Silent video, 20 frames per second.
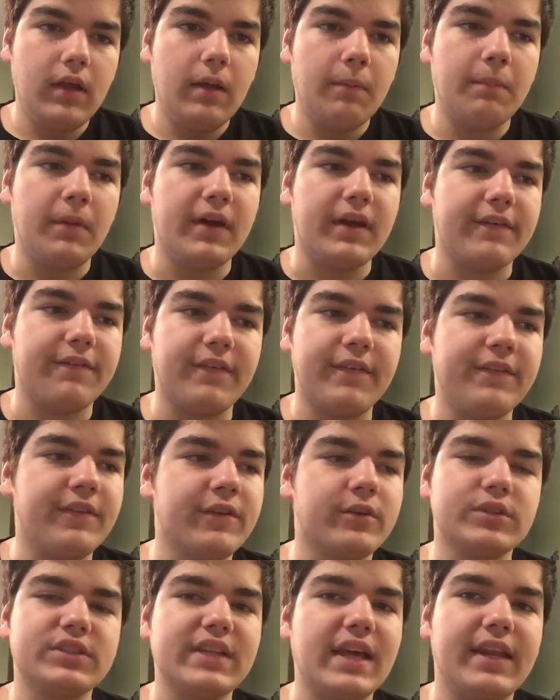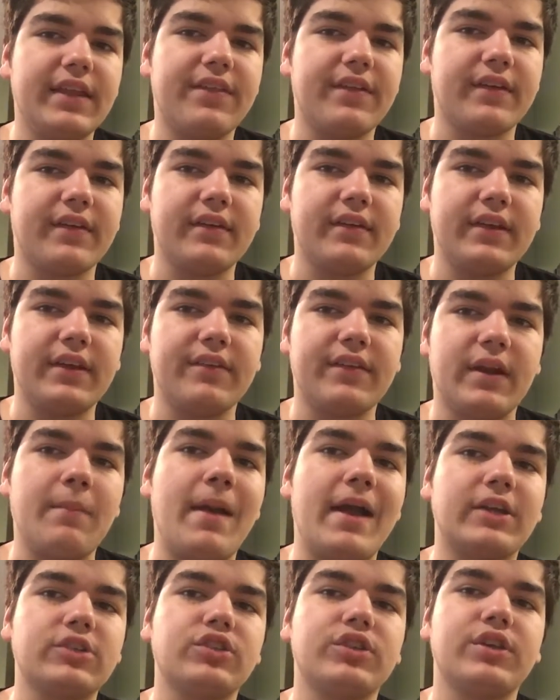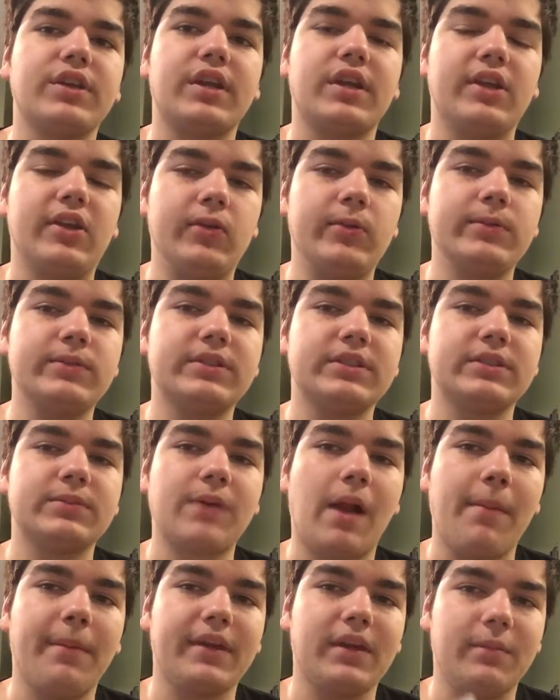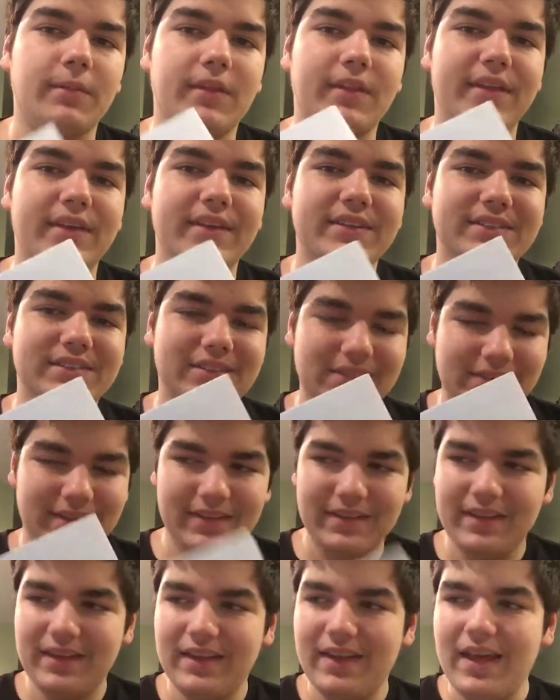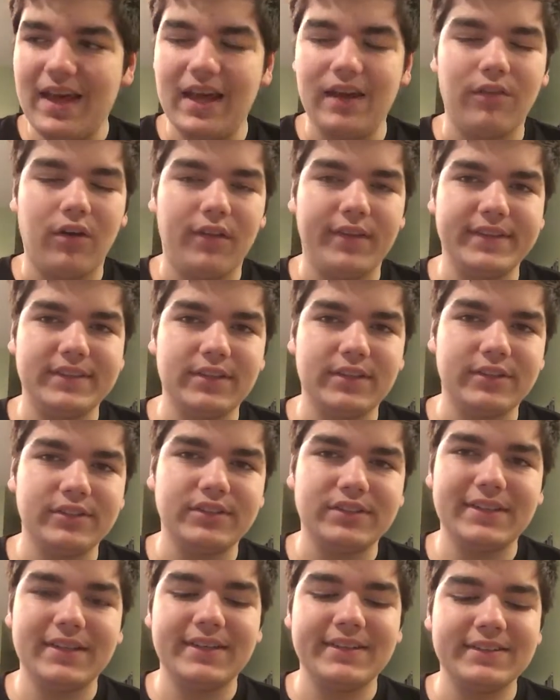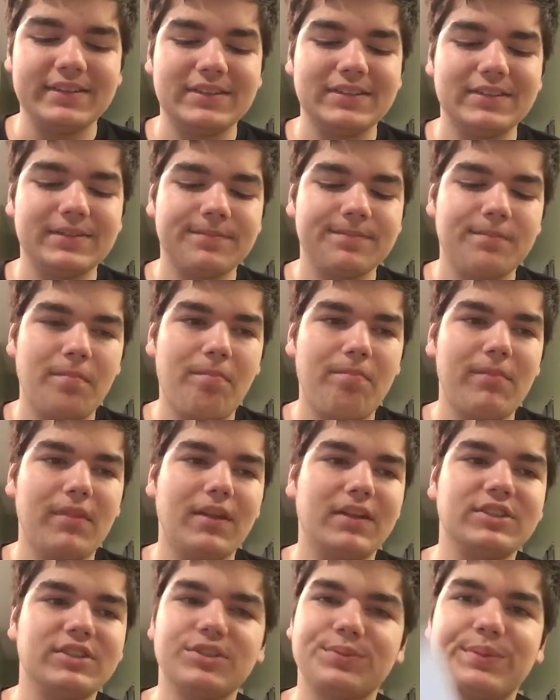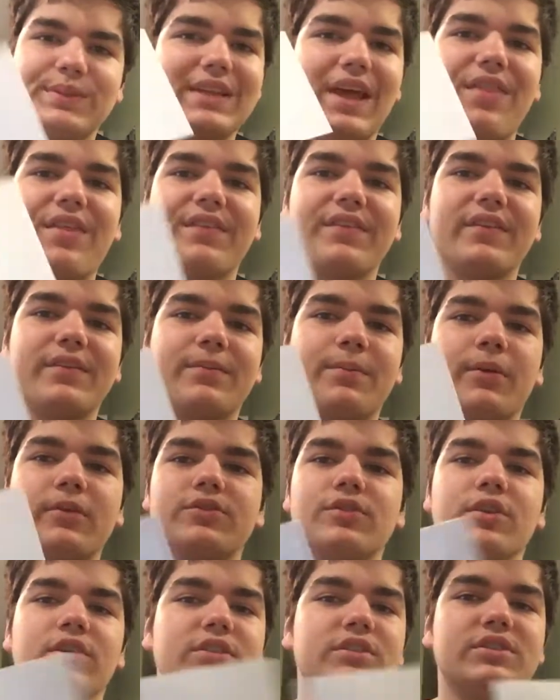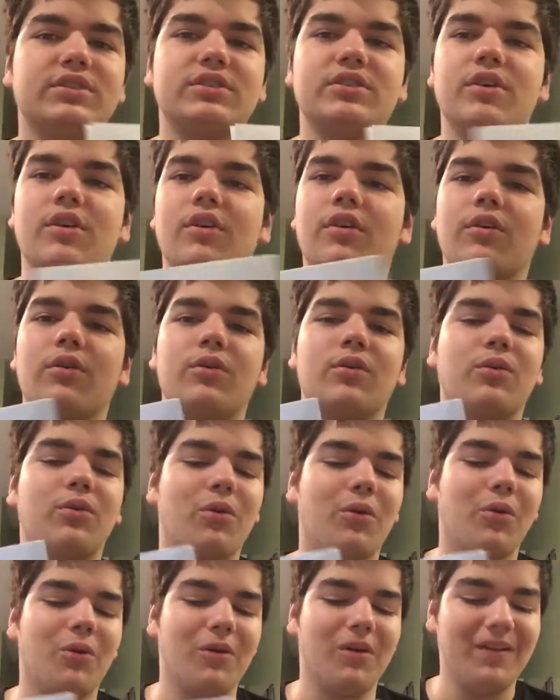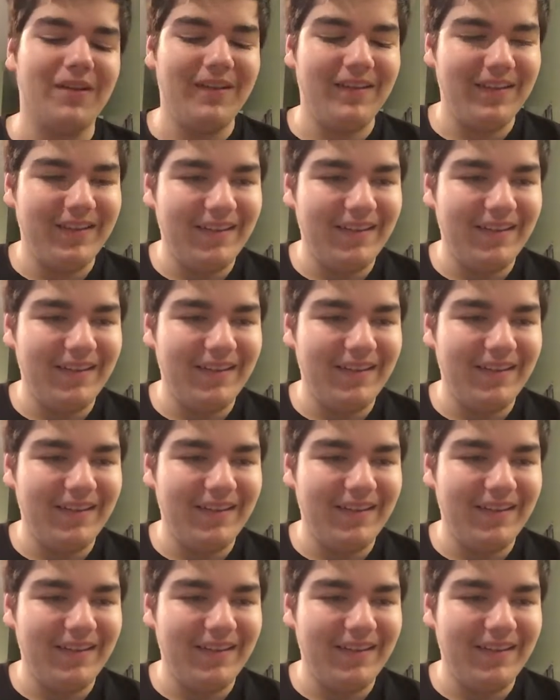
But if there's anything in here that I'm actually going to use, it's probably going to be this, out of all these other CDs. Just because I think this poster looks so cool.